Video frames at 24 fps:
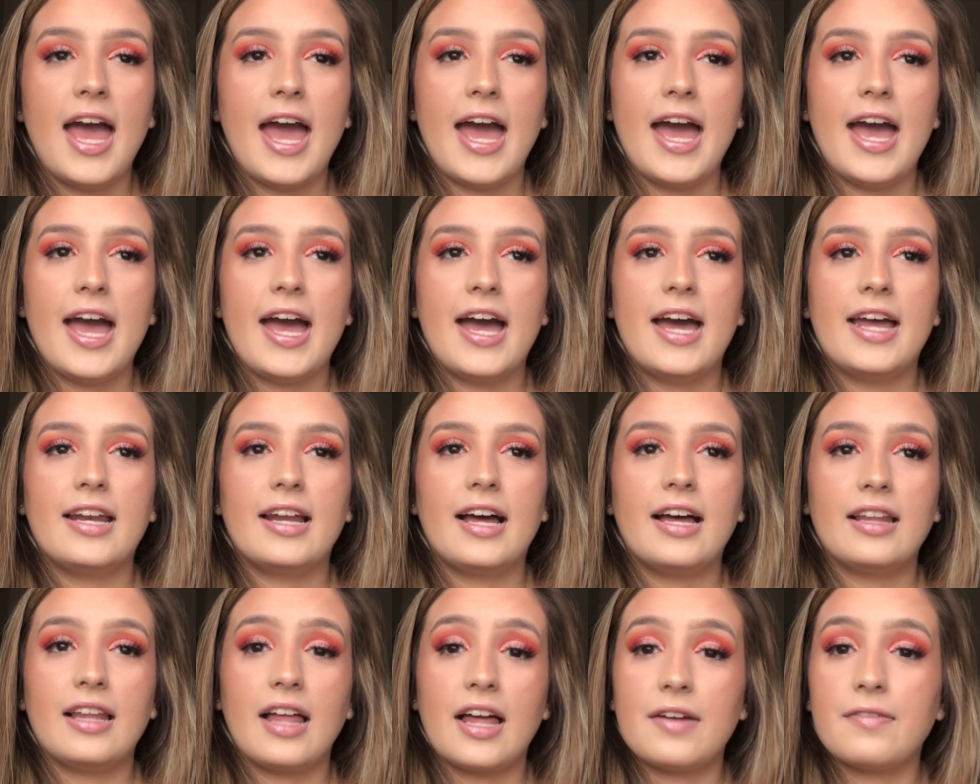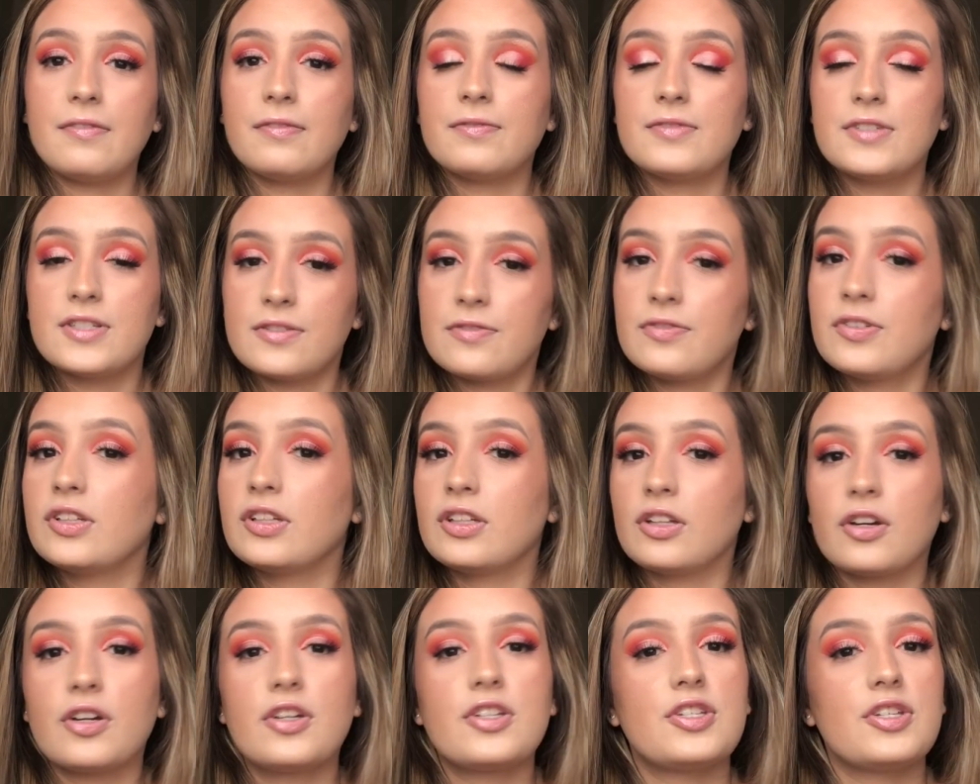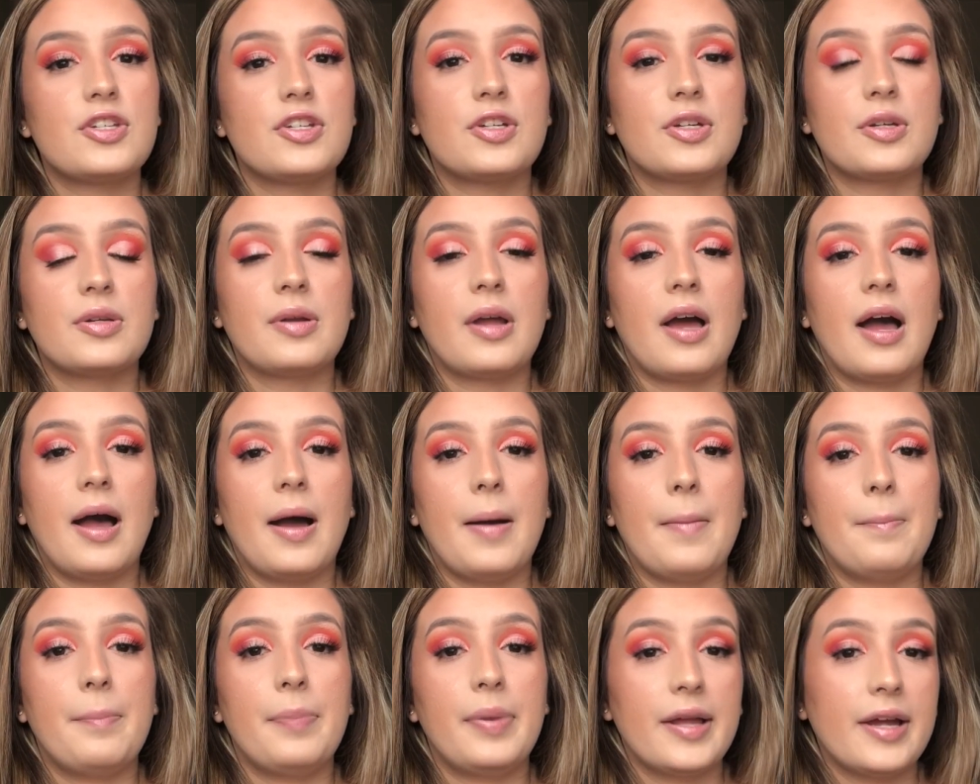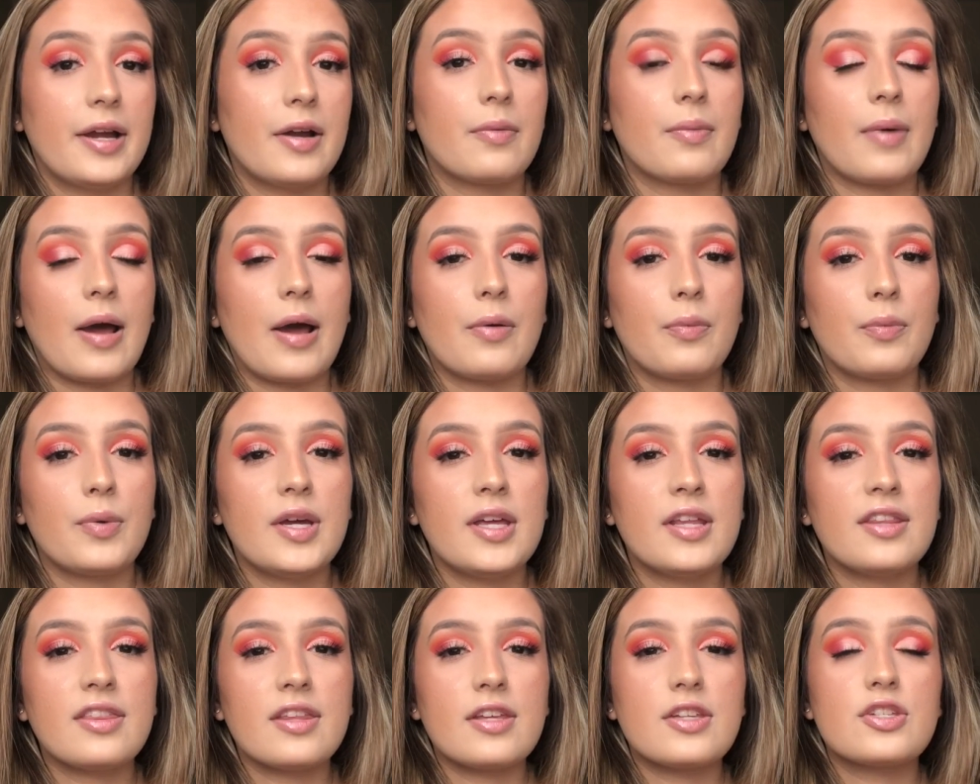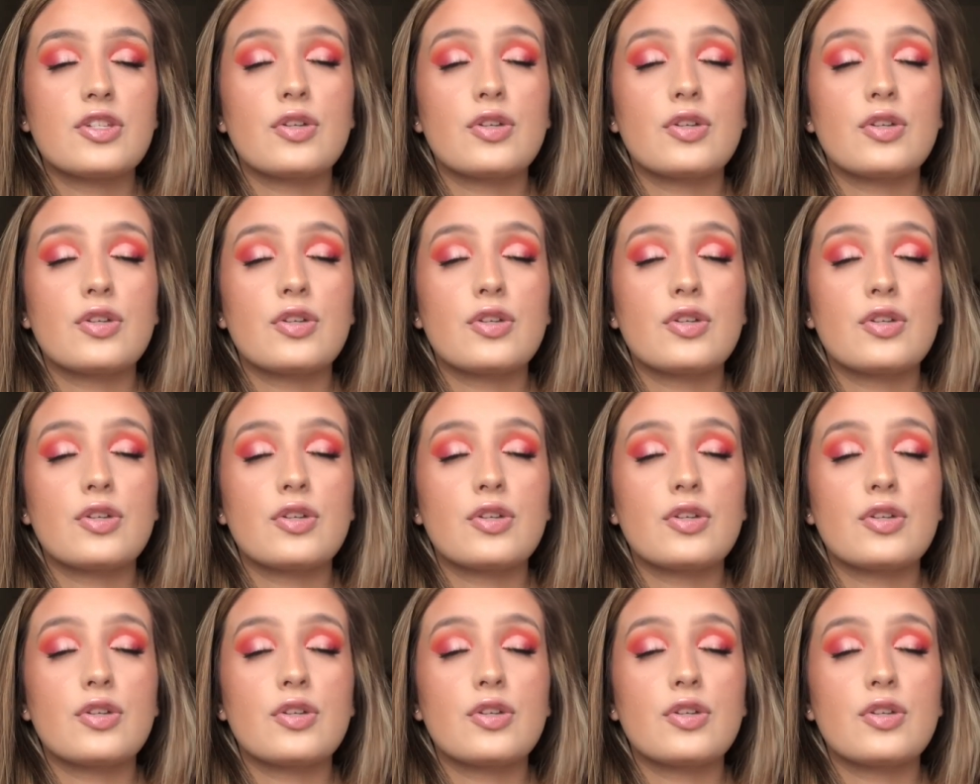and a lot of different looks you can play around with.